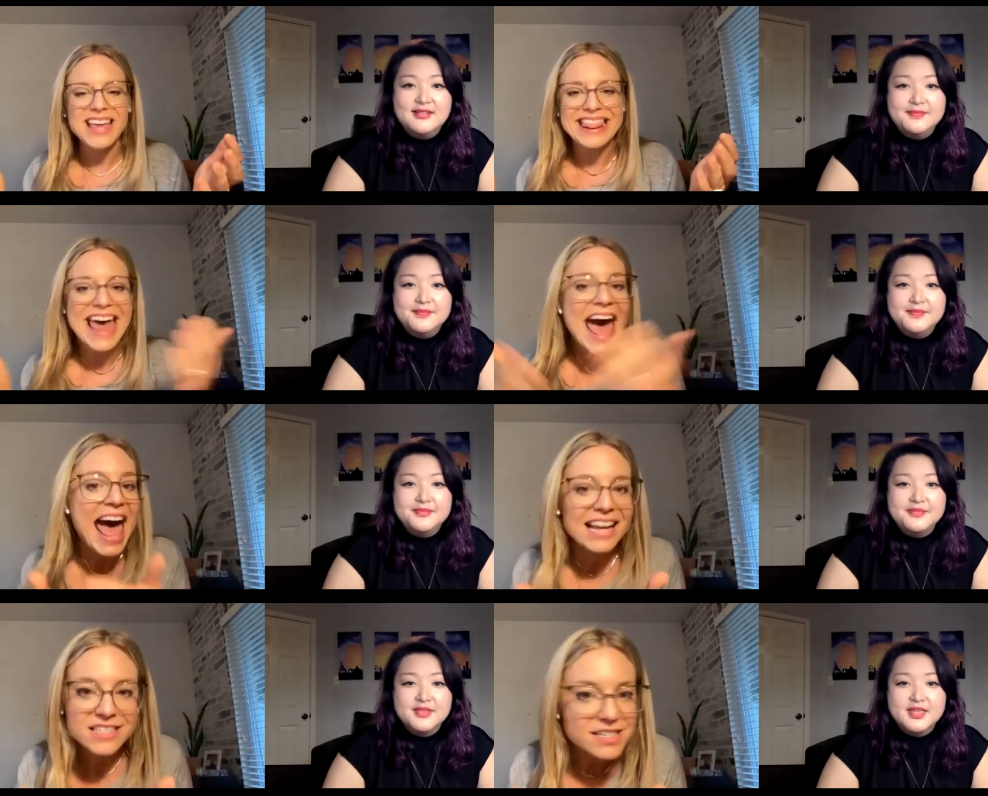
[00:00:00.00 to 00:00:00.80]
Speaker 1: you find
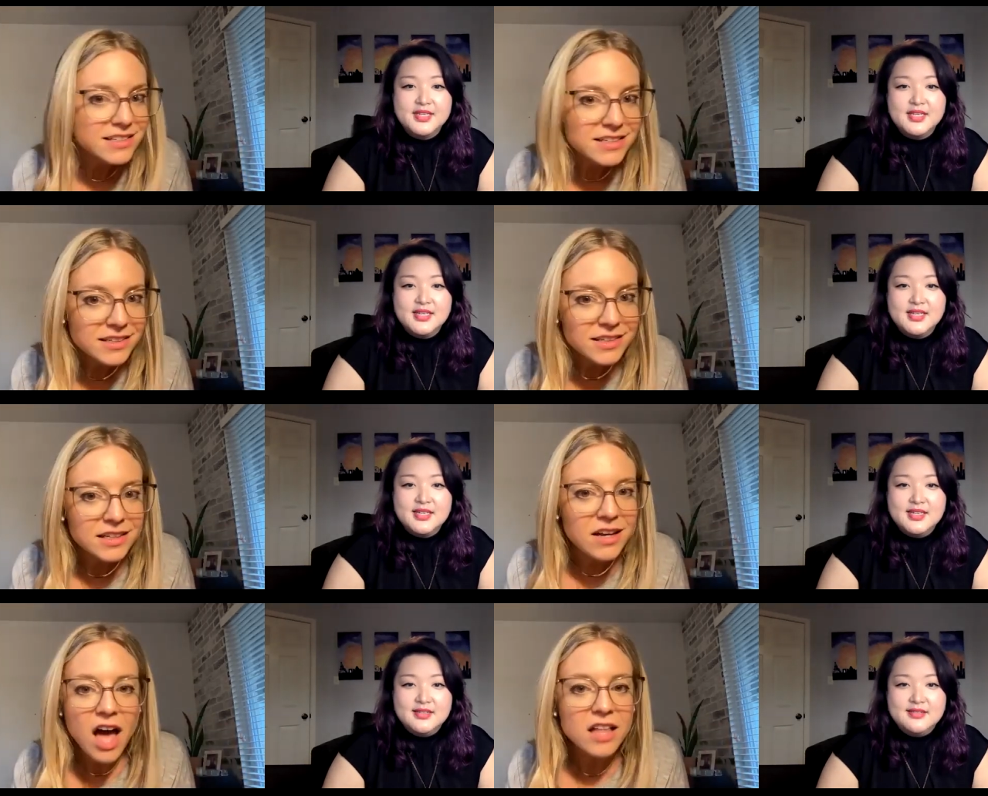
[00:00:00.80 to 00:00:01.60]
that.
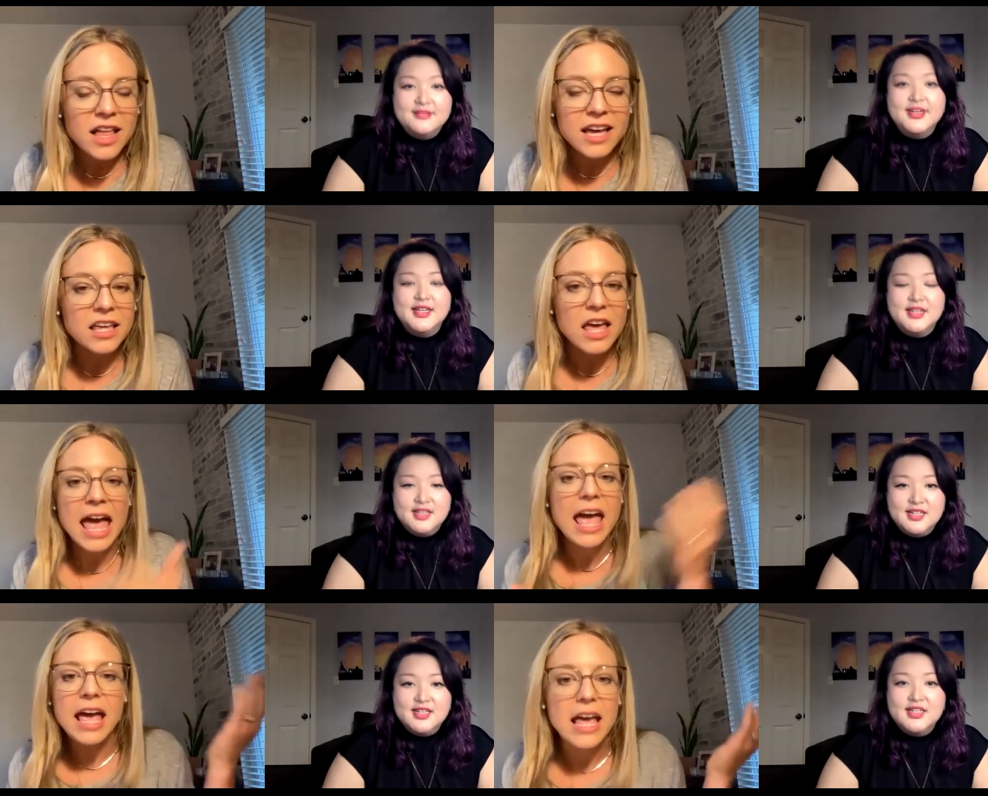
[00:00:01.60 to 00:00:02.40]
Not right. like,
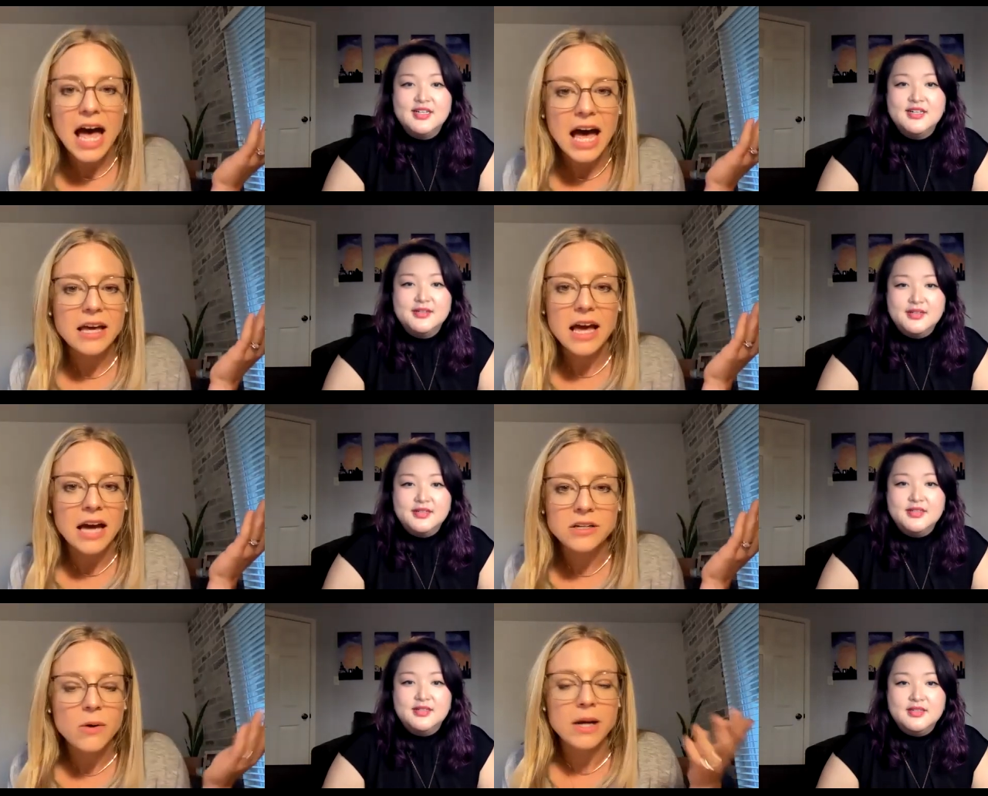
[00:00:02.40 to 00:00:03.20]
hey, I,
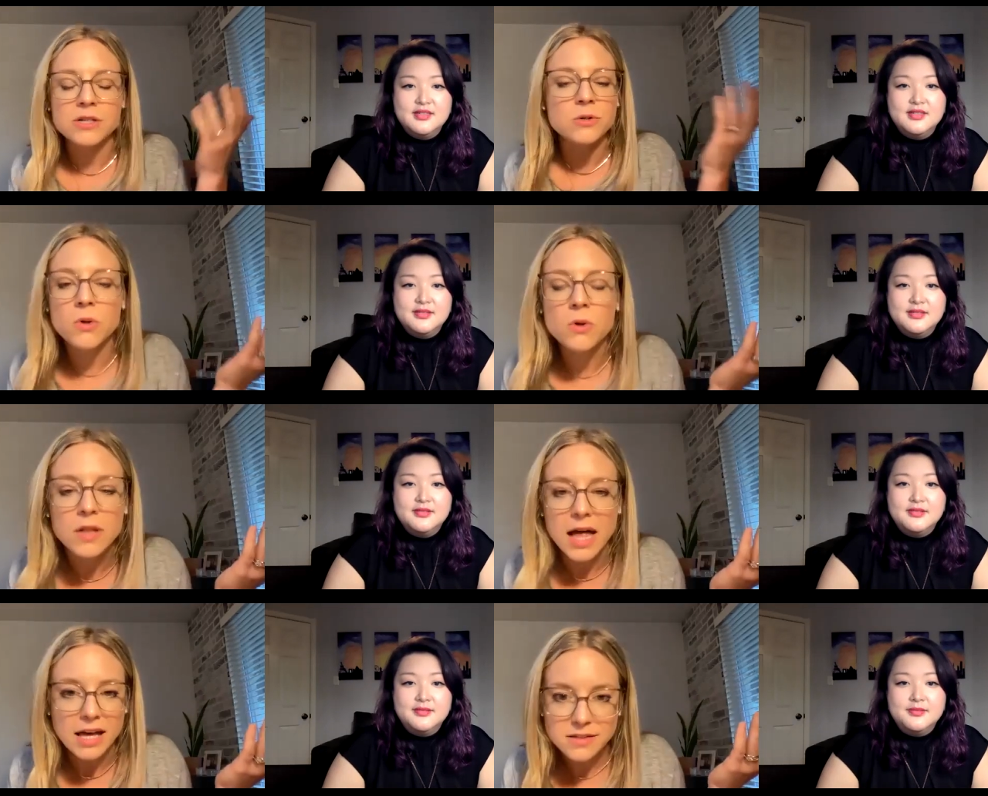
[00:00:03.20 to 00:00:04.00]
I know how to do
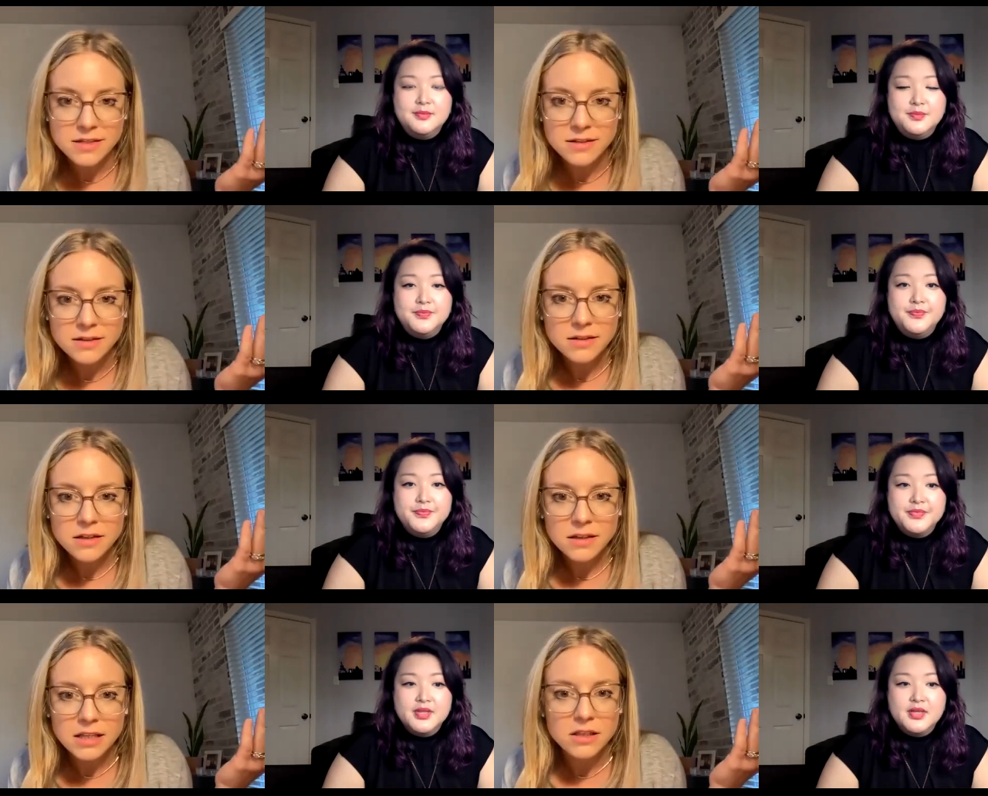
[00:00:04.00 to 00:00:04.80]
Google ads
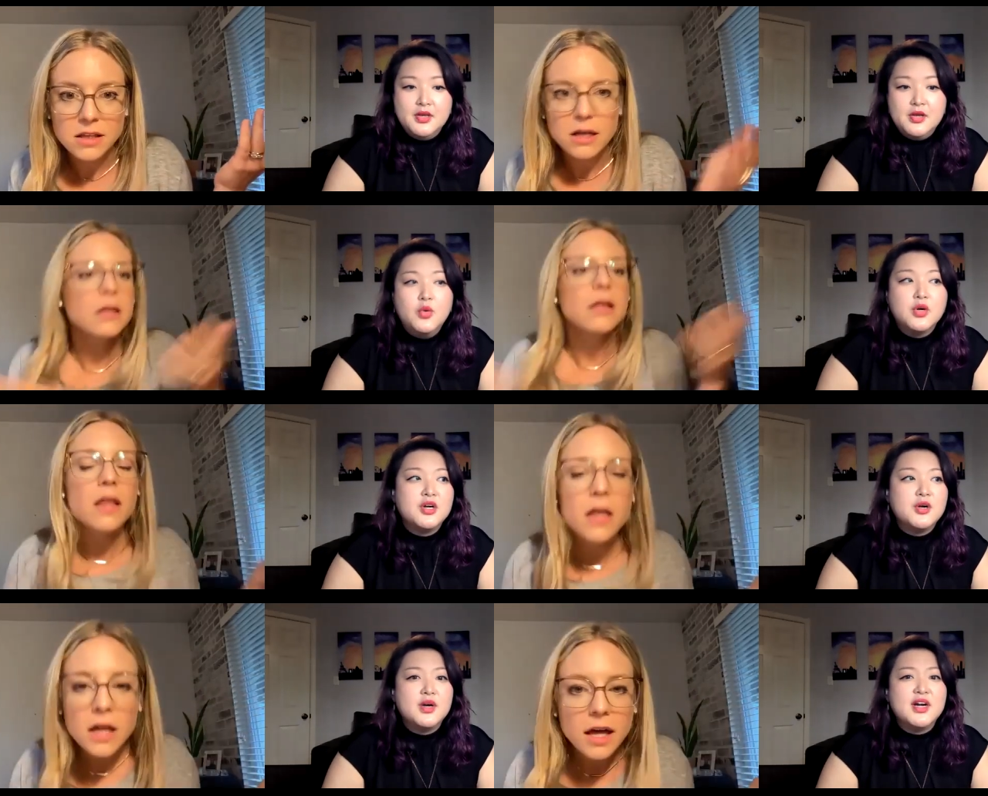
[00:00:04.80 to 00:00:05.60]
like
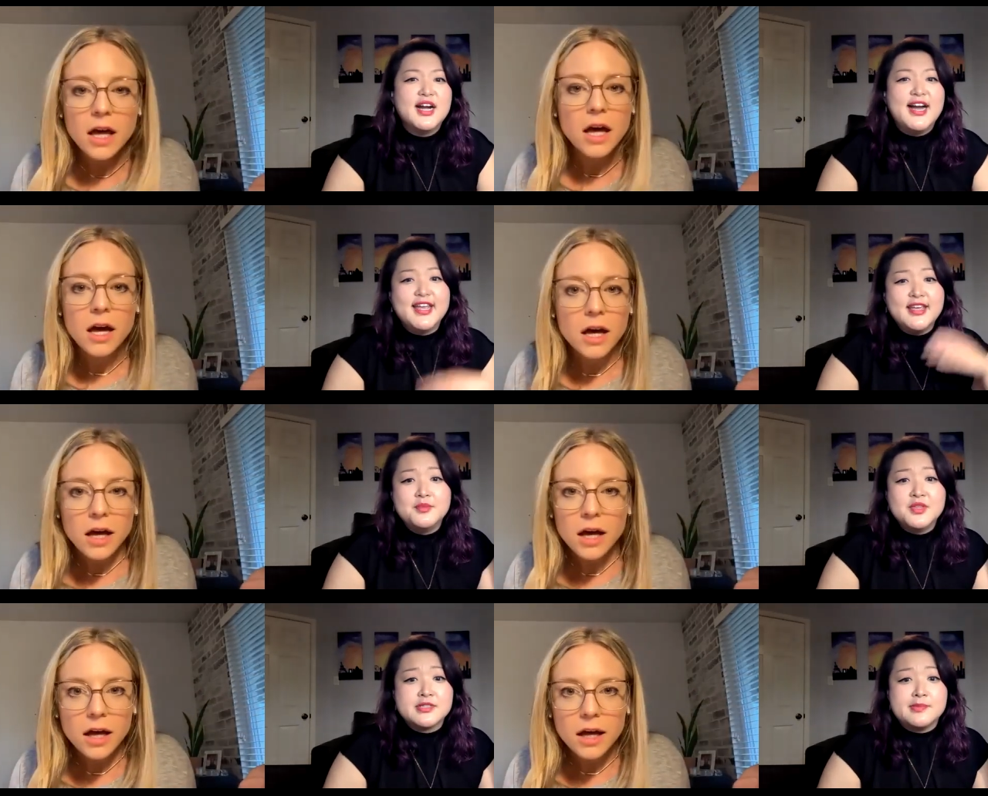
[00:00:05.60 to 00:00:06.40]
or or eh. i
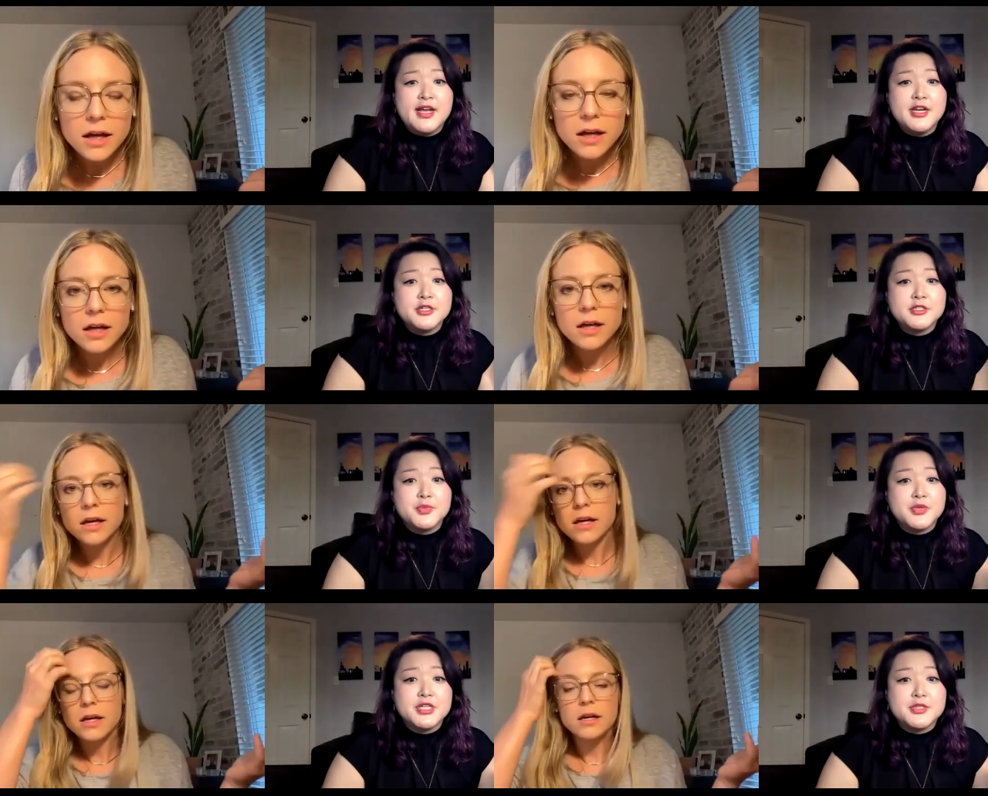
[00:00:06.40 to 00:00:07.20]
Speaker 2: am this
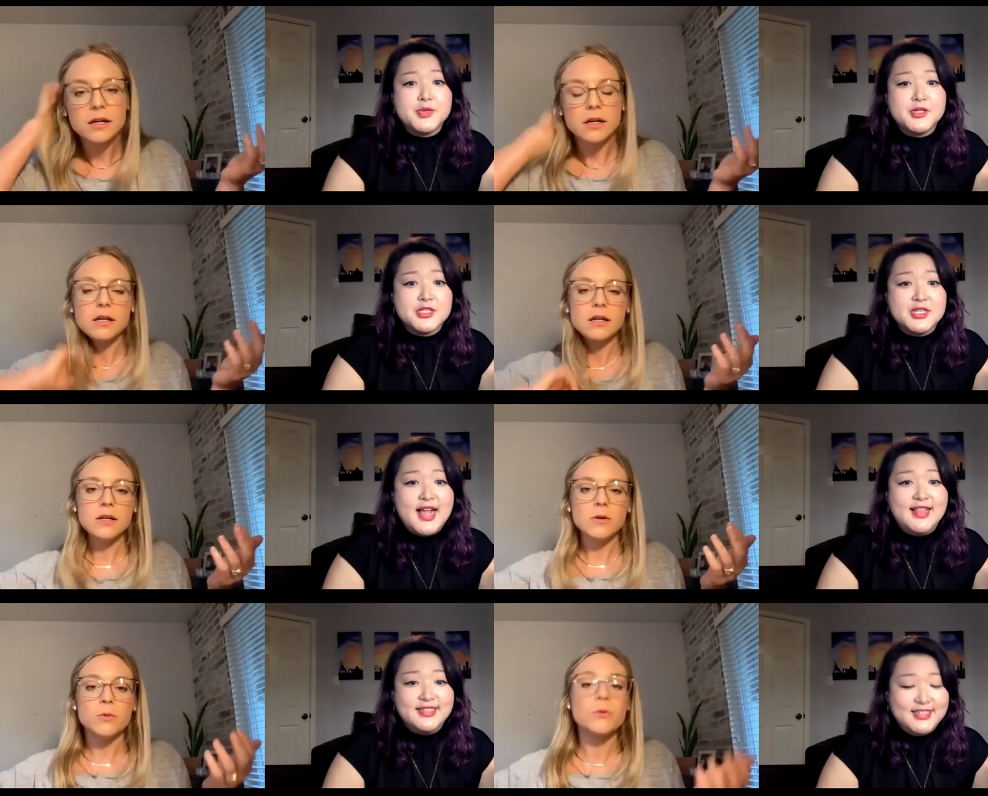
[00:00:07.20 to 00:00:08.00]
myers-briggs
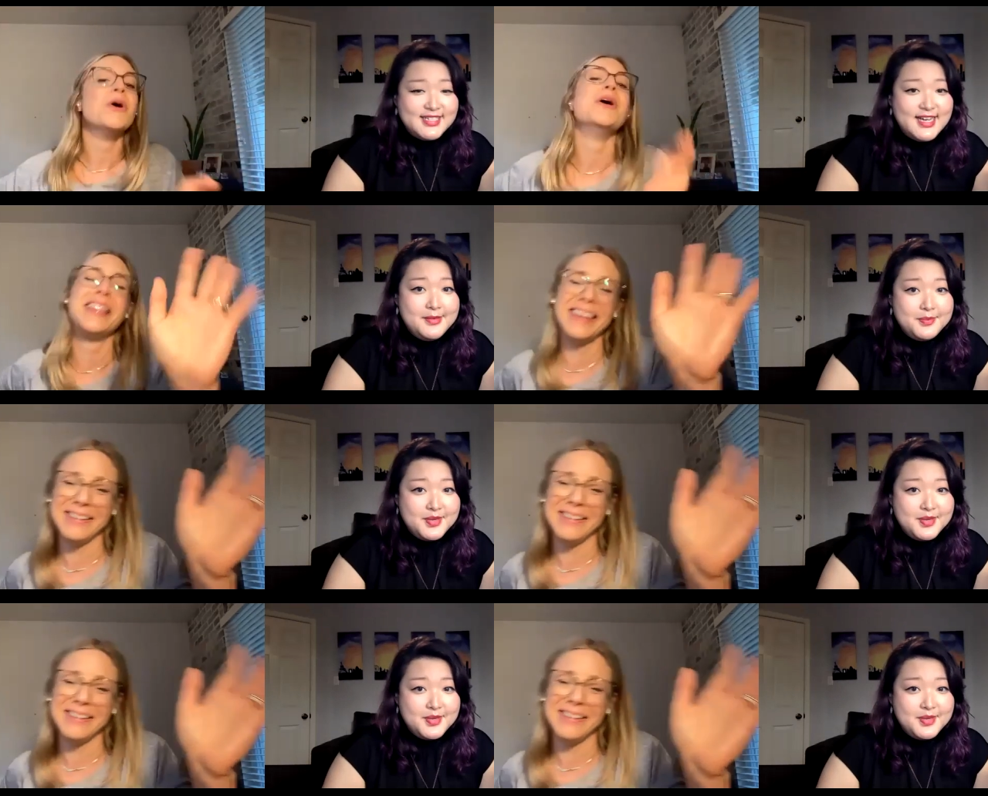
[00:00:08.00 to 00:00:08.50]
personality type